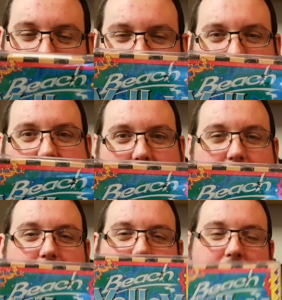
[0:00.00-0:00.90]
But
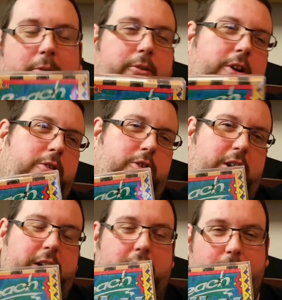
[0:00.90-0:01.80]
yeah, so
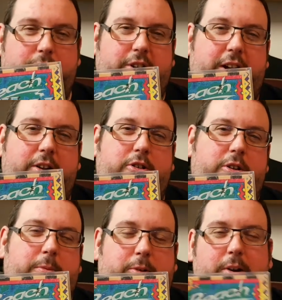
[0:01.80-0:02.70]
usually I would say
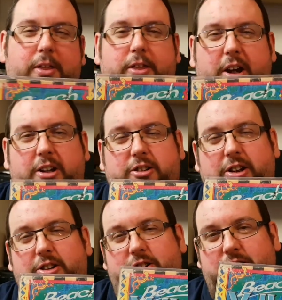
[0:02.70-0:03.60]
between
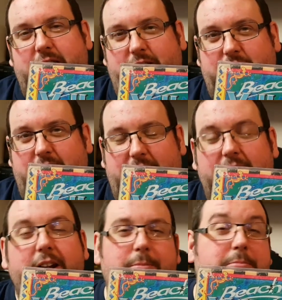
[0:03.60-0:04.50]
30 and 60,